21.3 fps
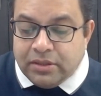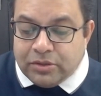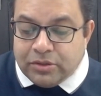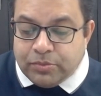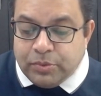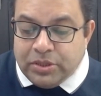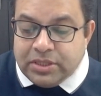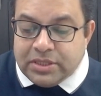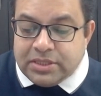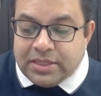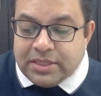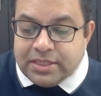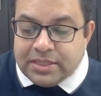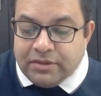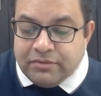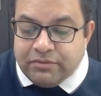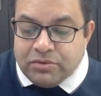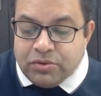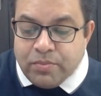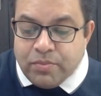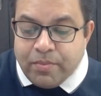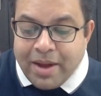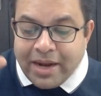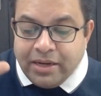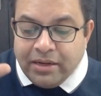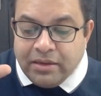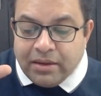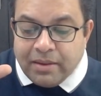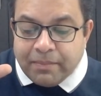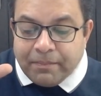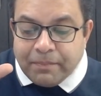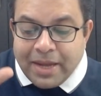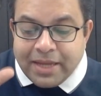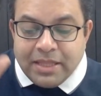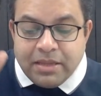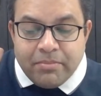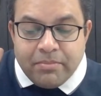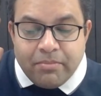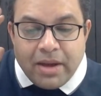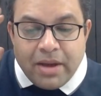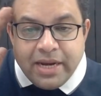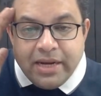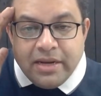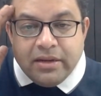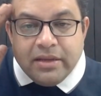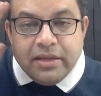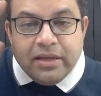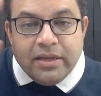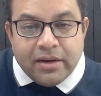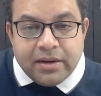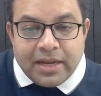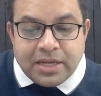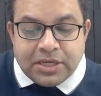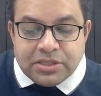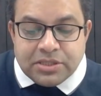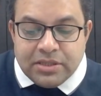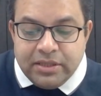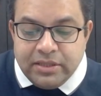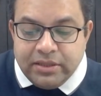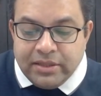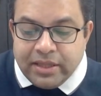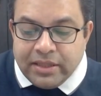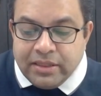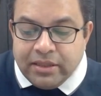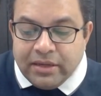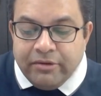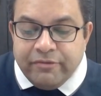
Buddha says, if you apply the mind irrationally, then the